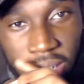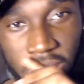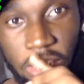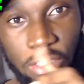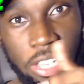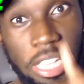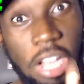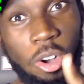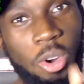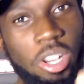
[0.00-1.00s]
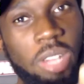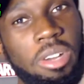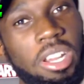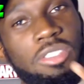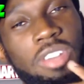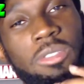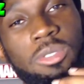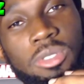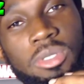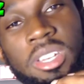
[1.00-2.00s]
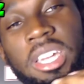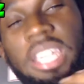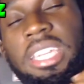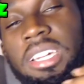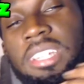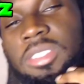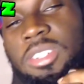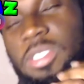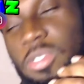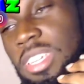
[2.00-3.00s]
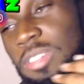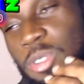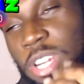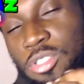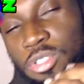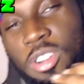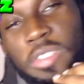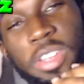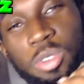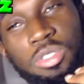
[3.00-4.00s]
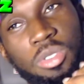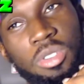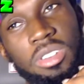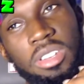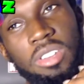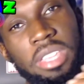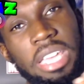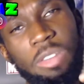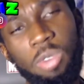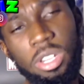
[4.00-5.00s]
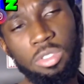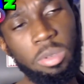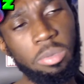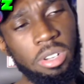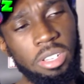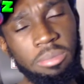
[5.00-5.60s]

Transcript: Y'all try. Y'all hold him on that travel though, and I guarantee you, if he would have drove, he would have scored because he had what two people on him.